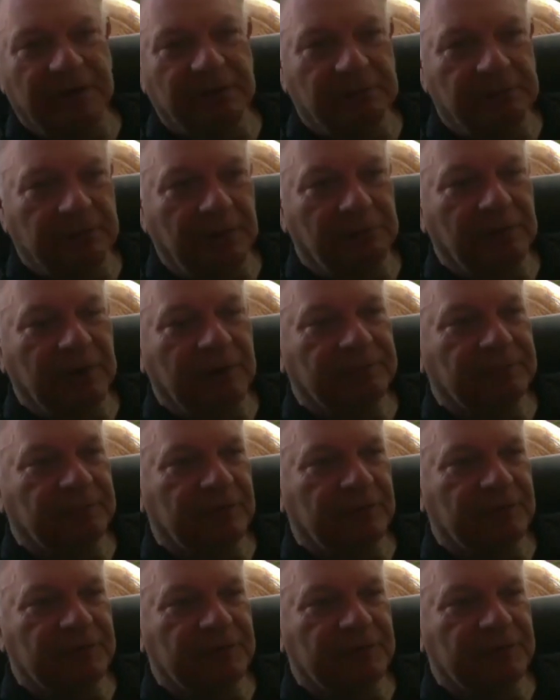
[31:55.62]
a, a,
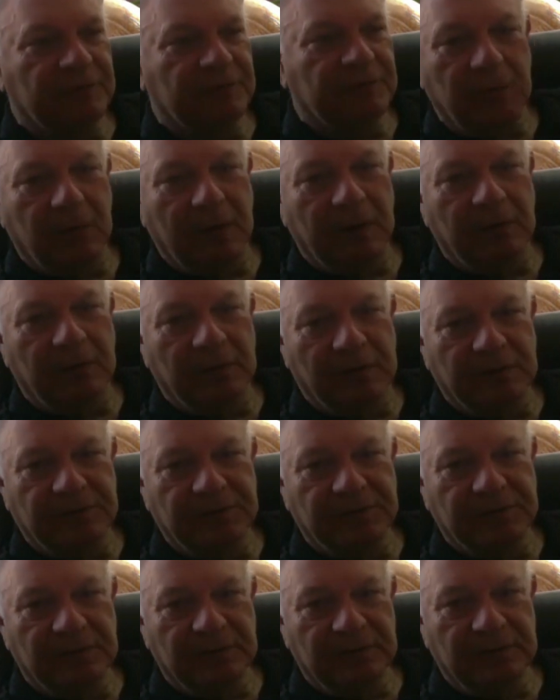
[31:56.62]
reference to
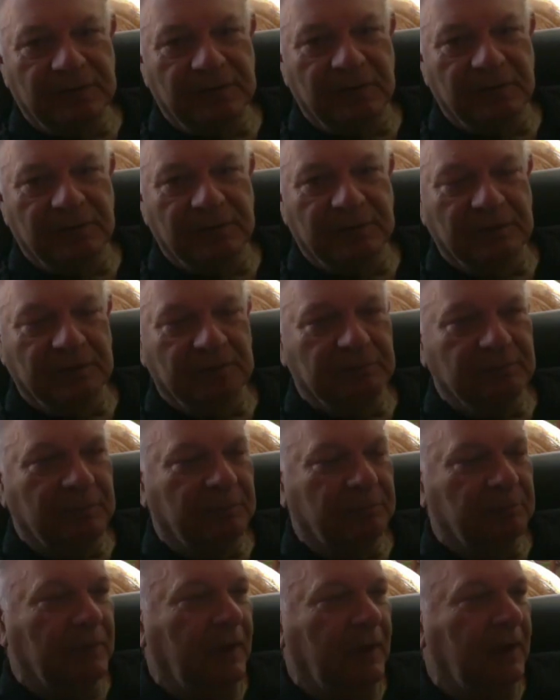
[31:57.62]
Aquarius, you know, the
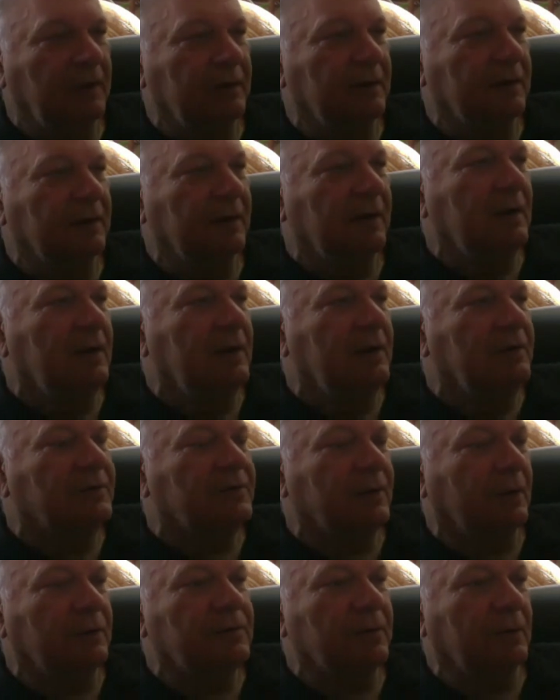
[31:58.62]
Right. And
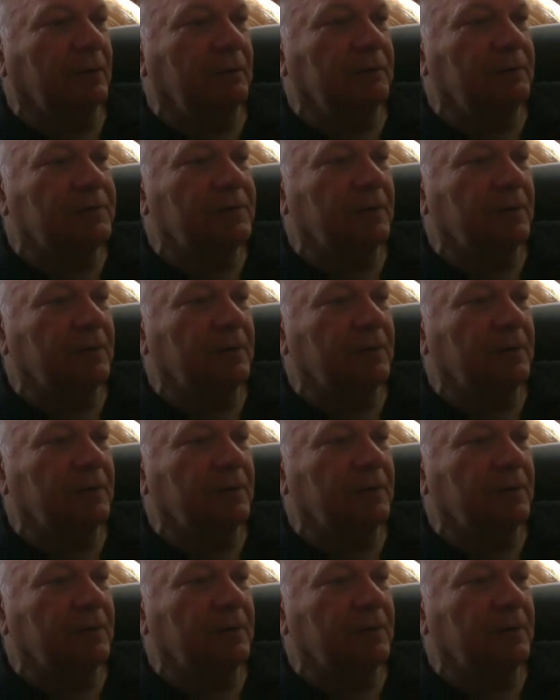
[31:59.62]
right. So,